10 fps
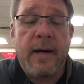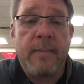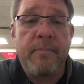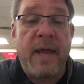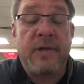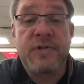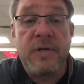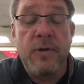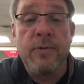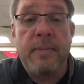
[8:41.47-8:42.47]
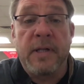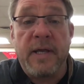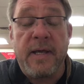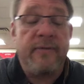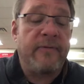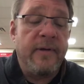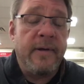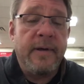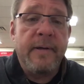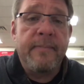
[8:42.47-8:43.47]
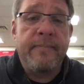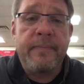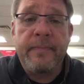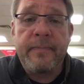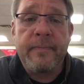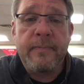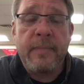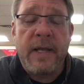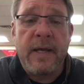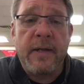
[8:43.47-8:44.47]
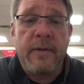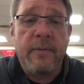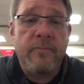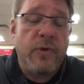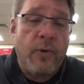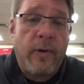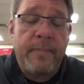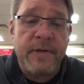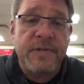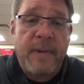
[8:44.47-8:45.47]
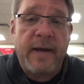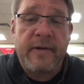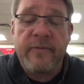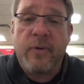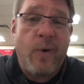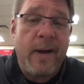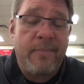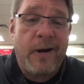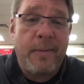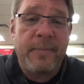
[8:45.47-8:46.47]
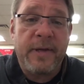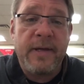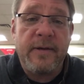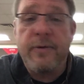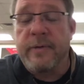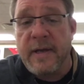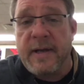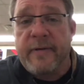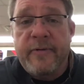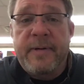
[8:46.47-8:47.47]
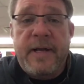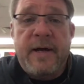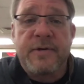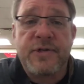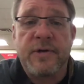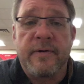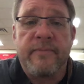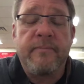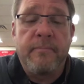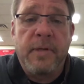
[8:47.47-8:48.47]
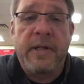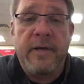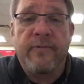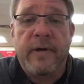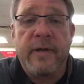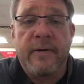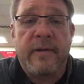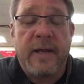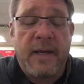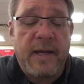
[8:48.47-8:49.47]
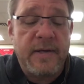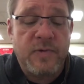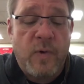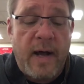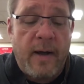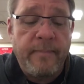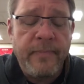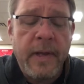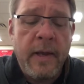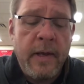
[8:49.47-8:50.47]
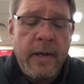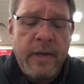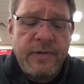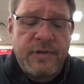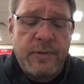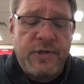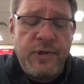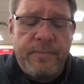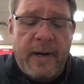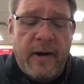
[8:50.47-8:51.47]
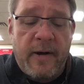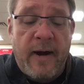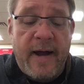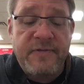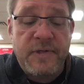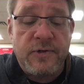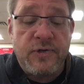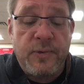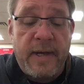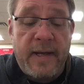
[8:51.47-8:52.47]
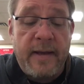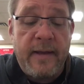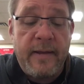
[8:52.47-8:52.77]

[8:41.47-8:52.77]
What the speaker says: makes you believe in your perspective and why probably you think everybody else should believe what you're thinking as well. So 2 paragraphs doing